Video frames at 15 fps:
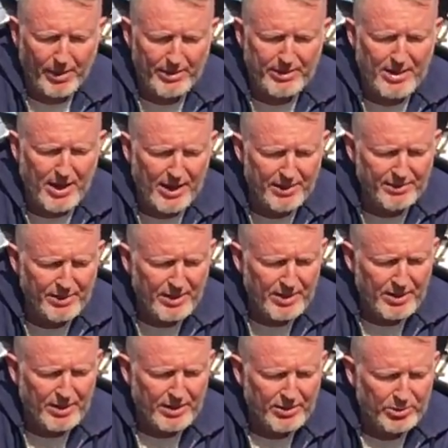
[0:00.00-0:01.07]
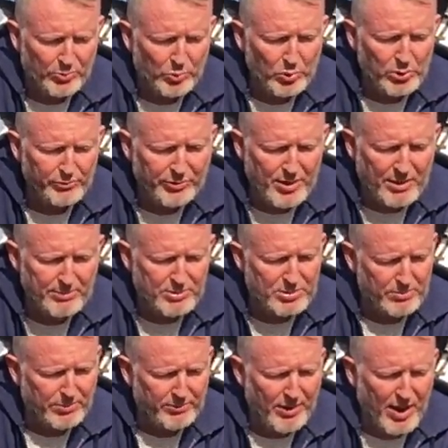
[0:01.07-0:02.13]
Again, the rule of thumb is
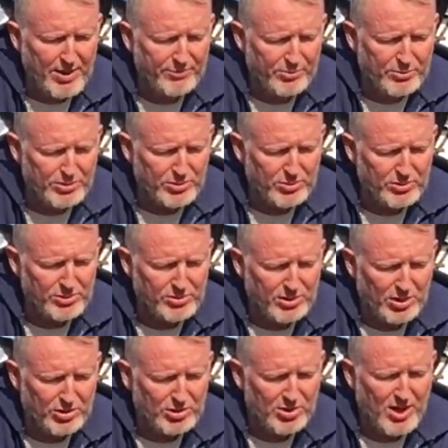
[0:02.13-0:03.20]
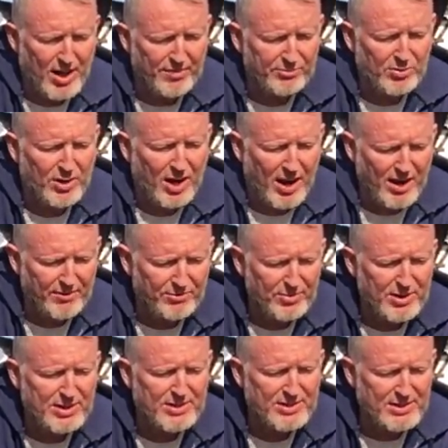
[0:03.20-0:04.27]
to provide for student discussion after
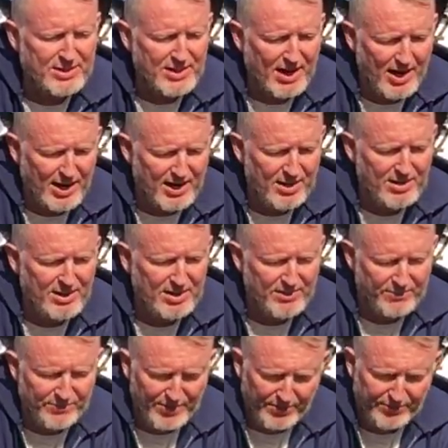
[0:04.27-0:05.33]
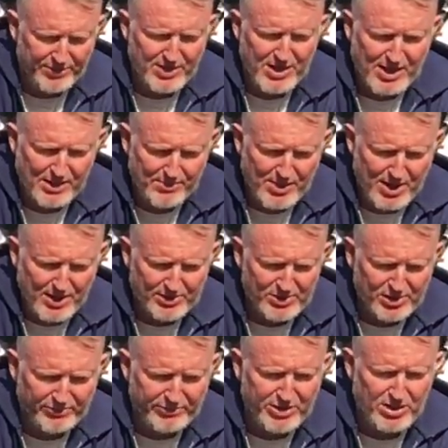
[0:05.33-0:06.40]
every 10 to 15
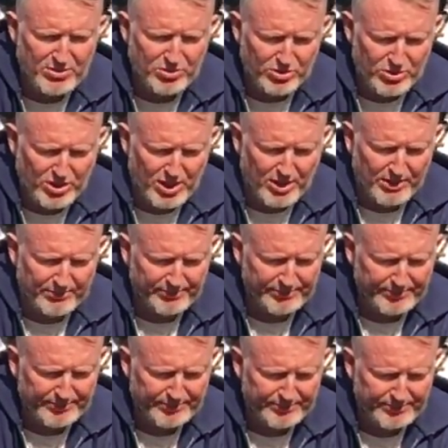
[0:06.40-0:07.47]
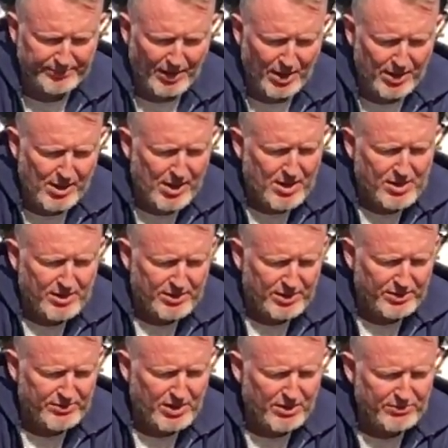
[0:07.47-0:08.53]
minutes of teacher talk.
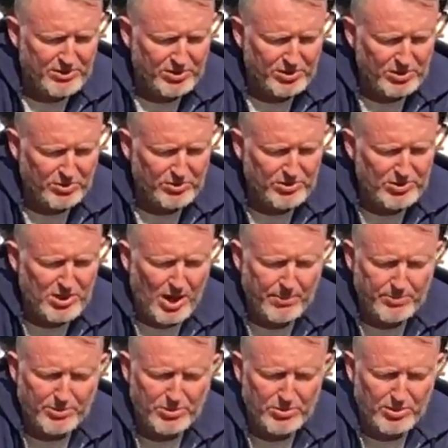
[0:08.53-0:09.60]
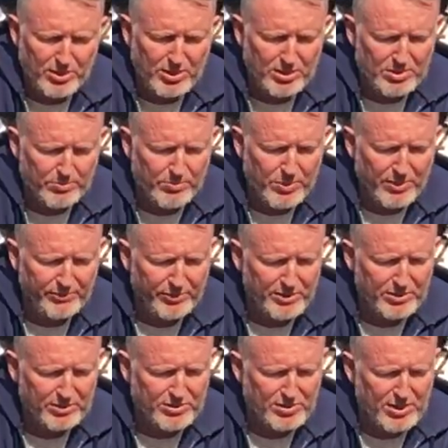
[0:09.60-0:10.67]
This gives the students the opportunity to briefly
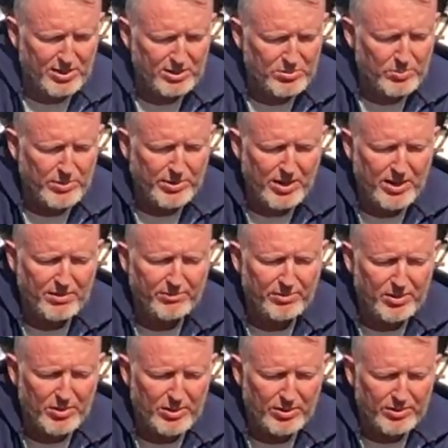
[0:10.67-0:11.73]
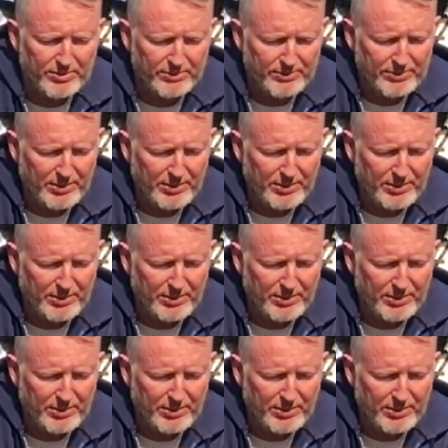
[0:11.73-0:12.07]
discuss what they have learned.